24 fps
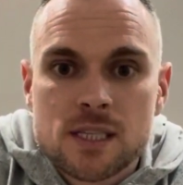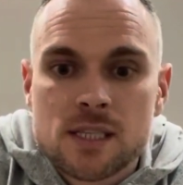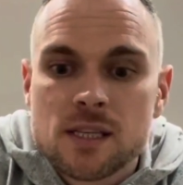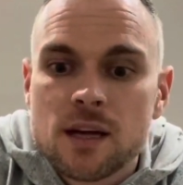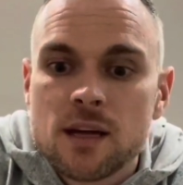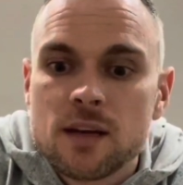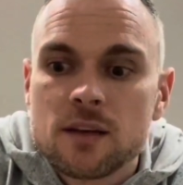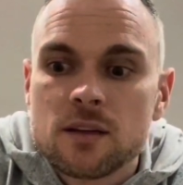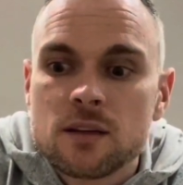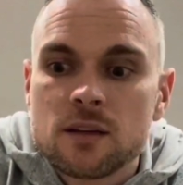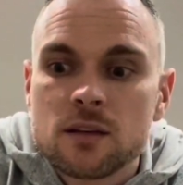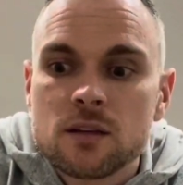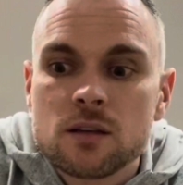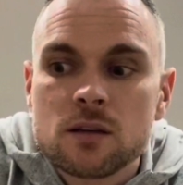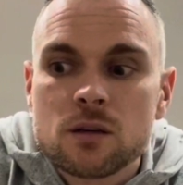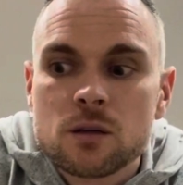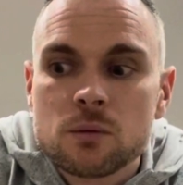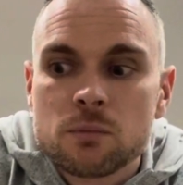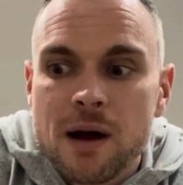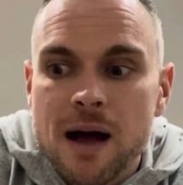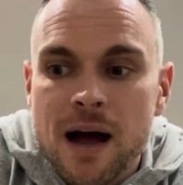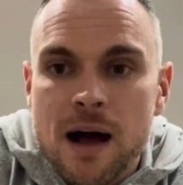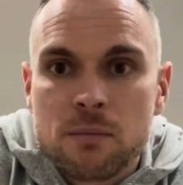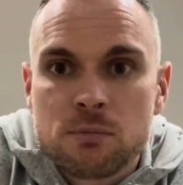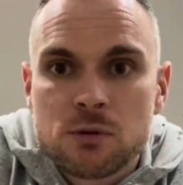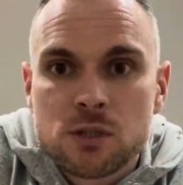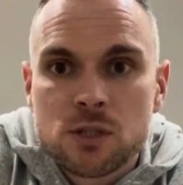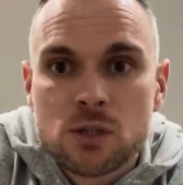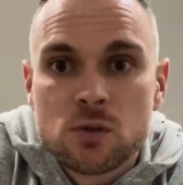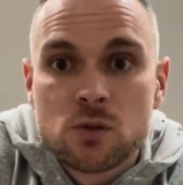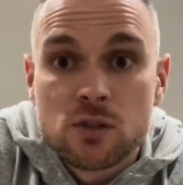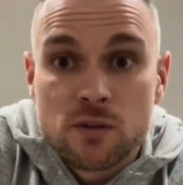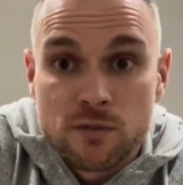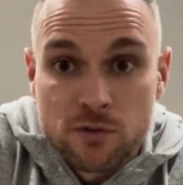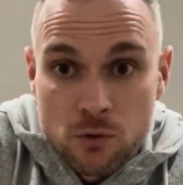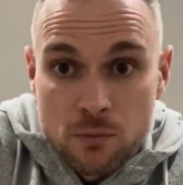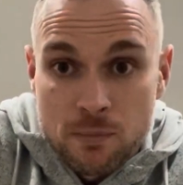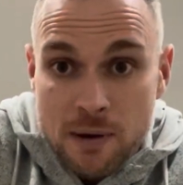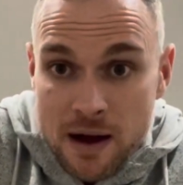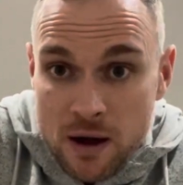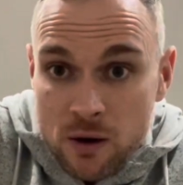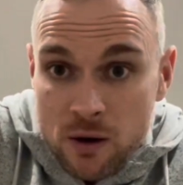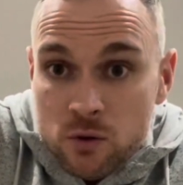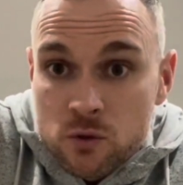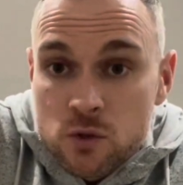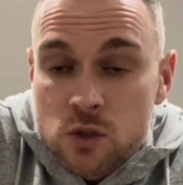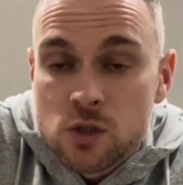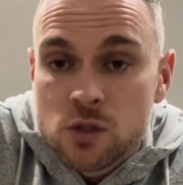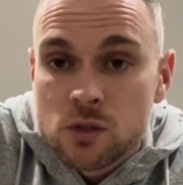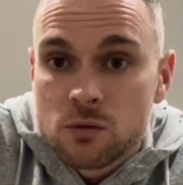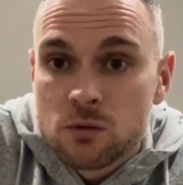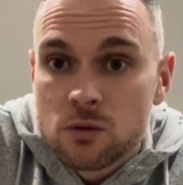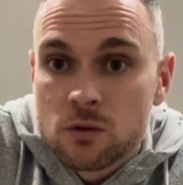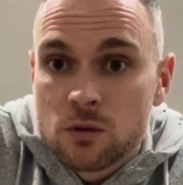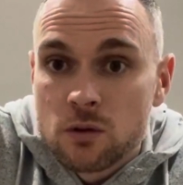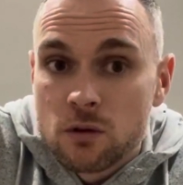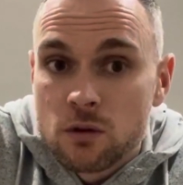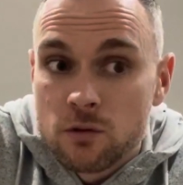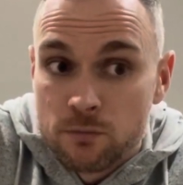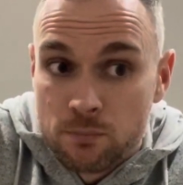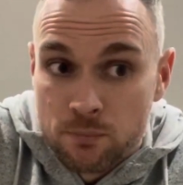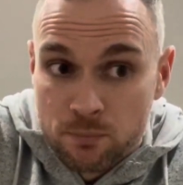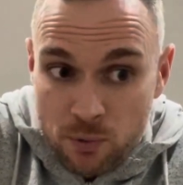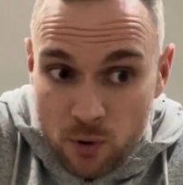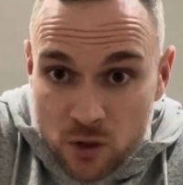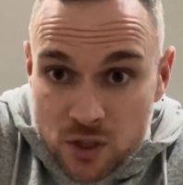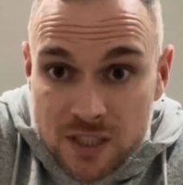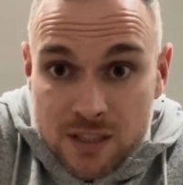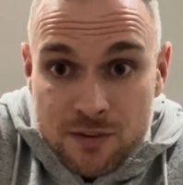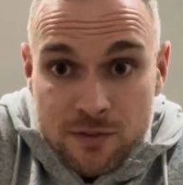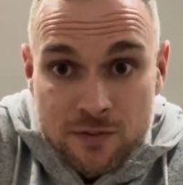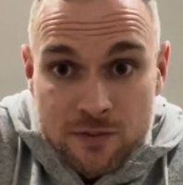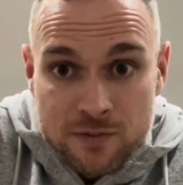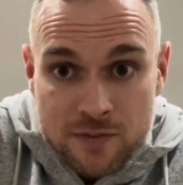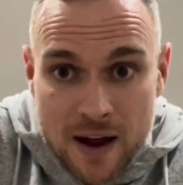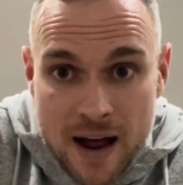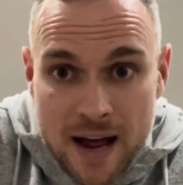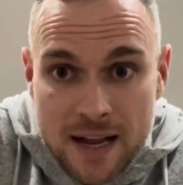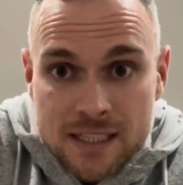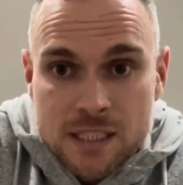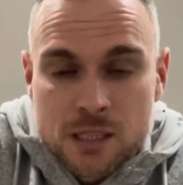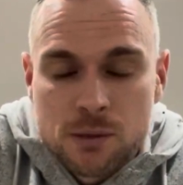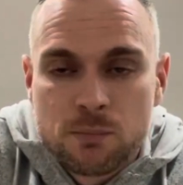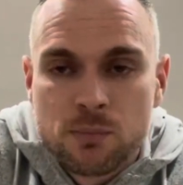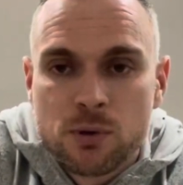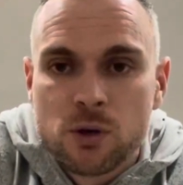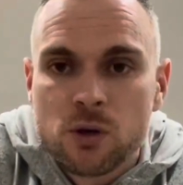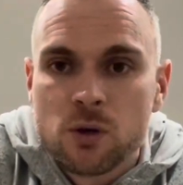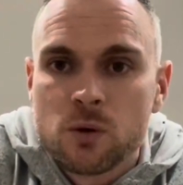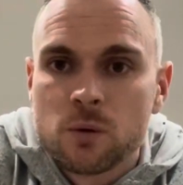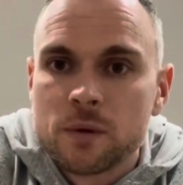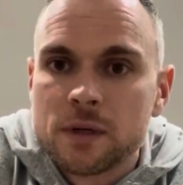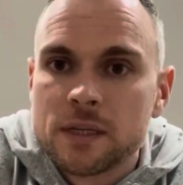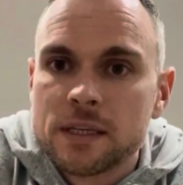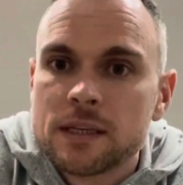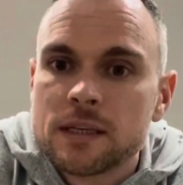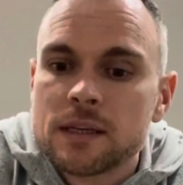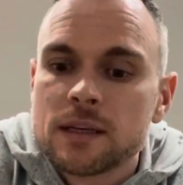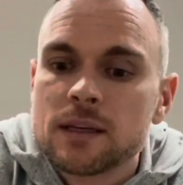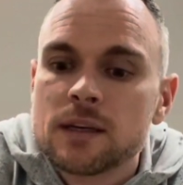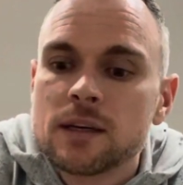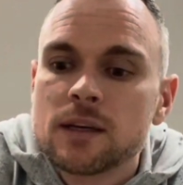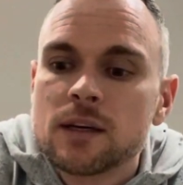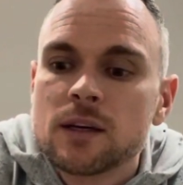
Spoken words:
then you could perhaps lose a few pounds of body fat per week.